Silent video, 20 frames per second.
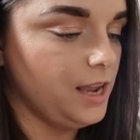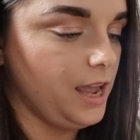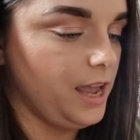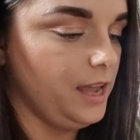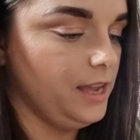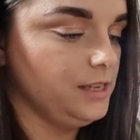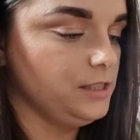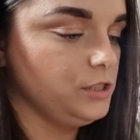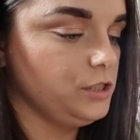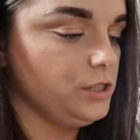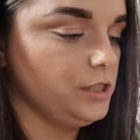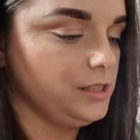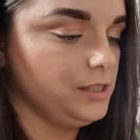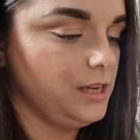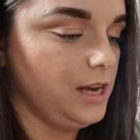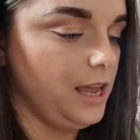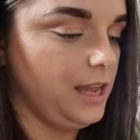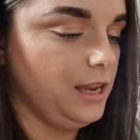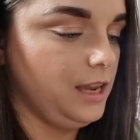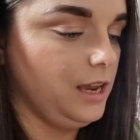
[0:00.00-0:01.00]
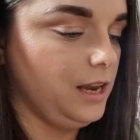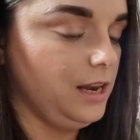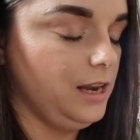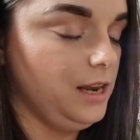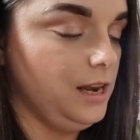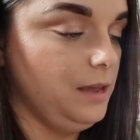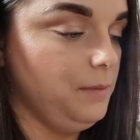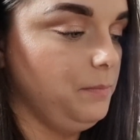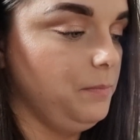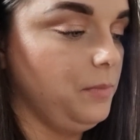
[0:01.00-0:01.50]
Yeah, it's just like a
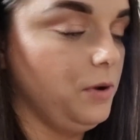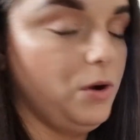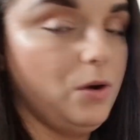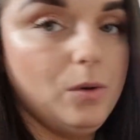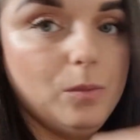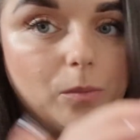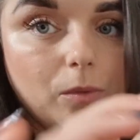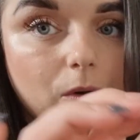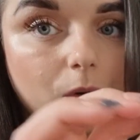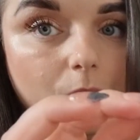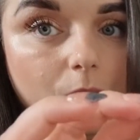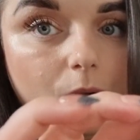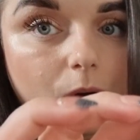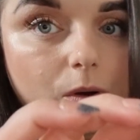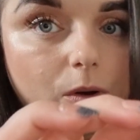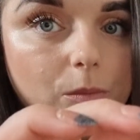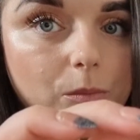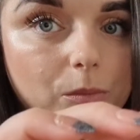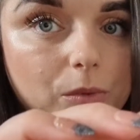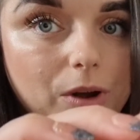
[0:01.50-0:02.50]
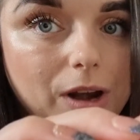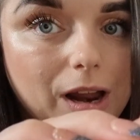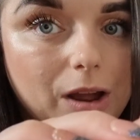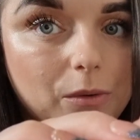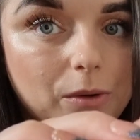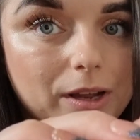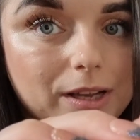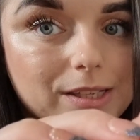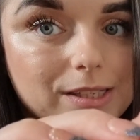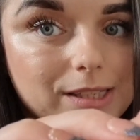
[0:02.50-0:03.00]
lip balm. But
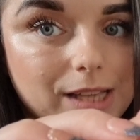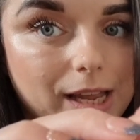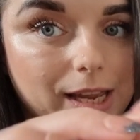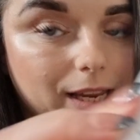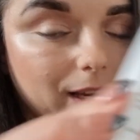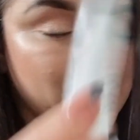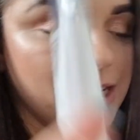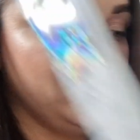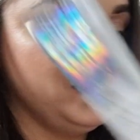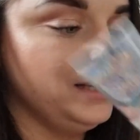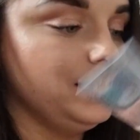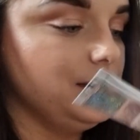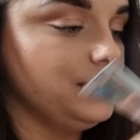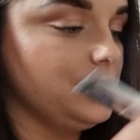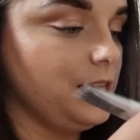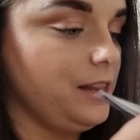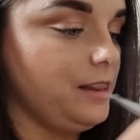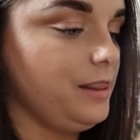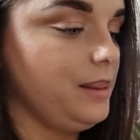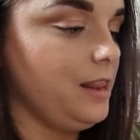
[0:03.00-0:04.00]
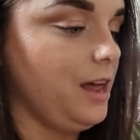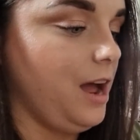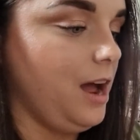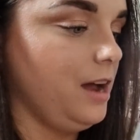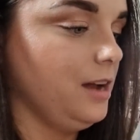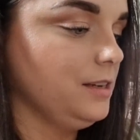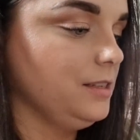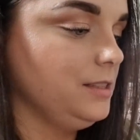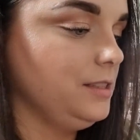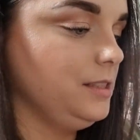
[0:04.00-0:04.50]
how exciting is
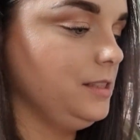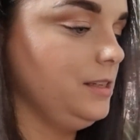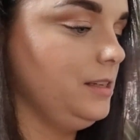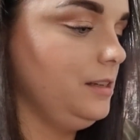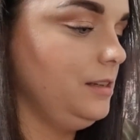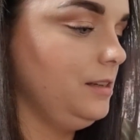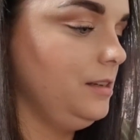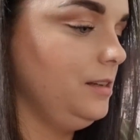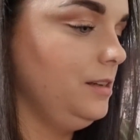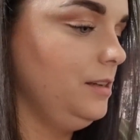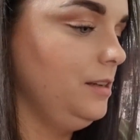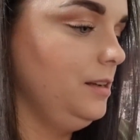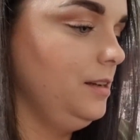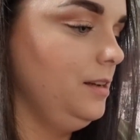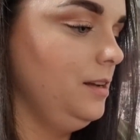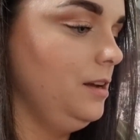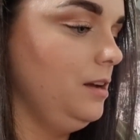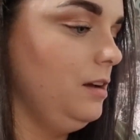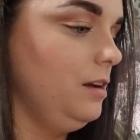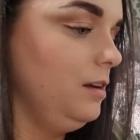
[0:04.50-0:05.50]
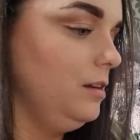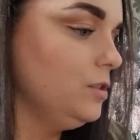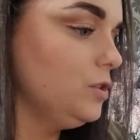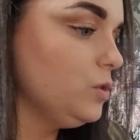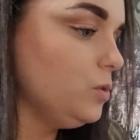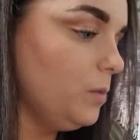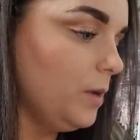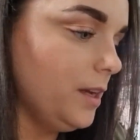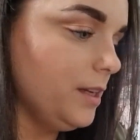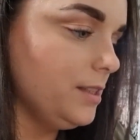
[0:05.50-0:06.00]
that?
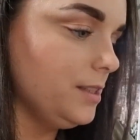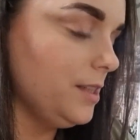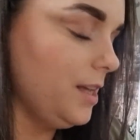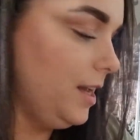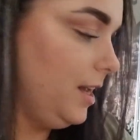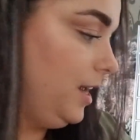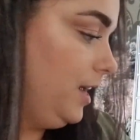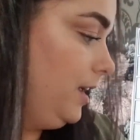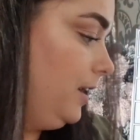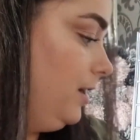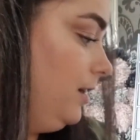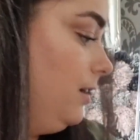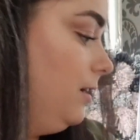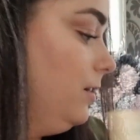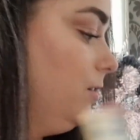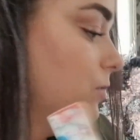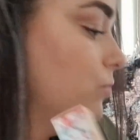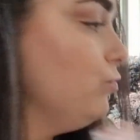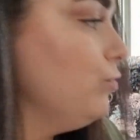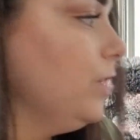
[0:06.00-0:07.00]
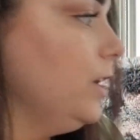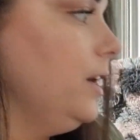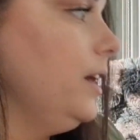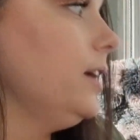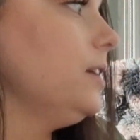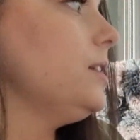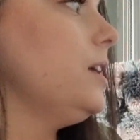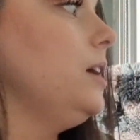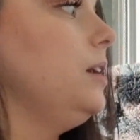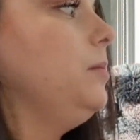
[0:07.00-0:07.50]
So exciting. Really
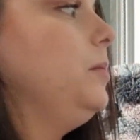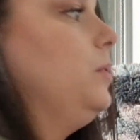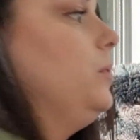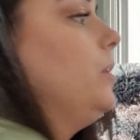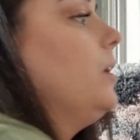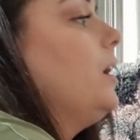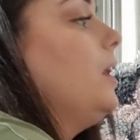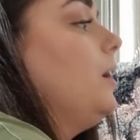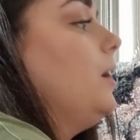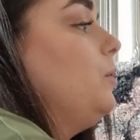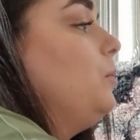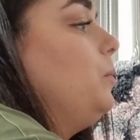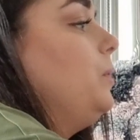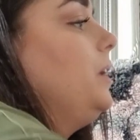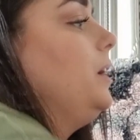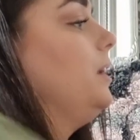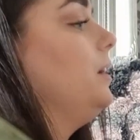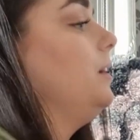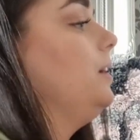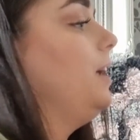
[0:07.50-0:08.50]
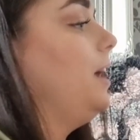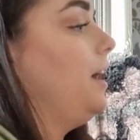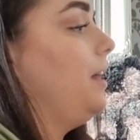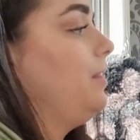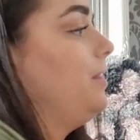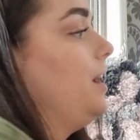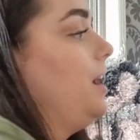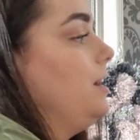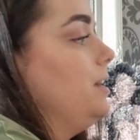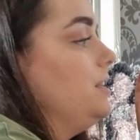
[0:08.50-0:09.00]
excited about the cloud paint. Yeah,
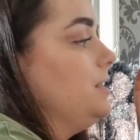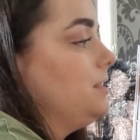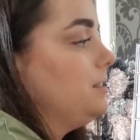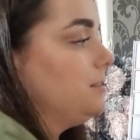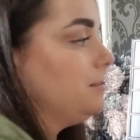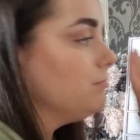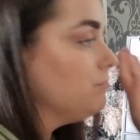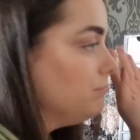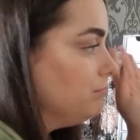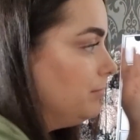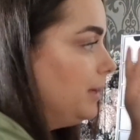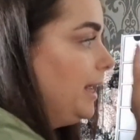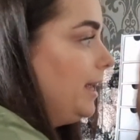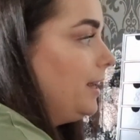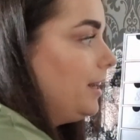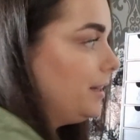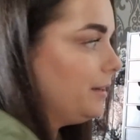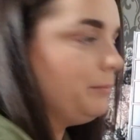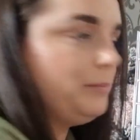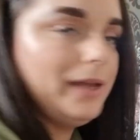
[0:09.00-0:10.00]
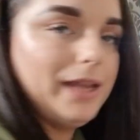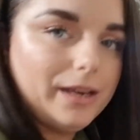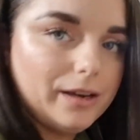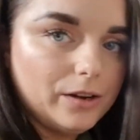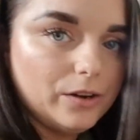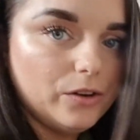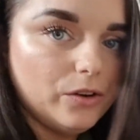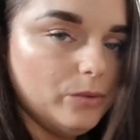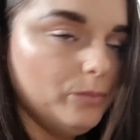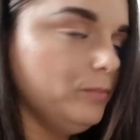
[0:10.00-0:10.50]
that is me
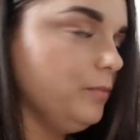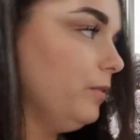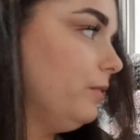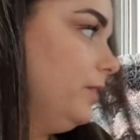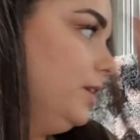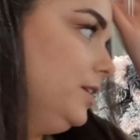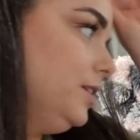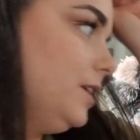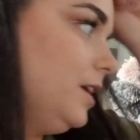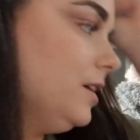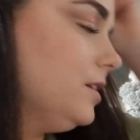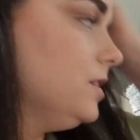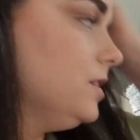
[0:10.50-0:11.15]
making it up for it.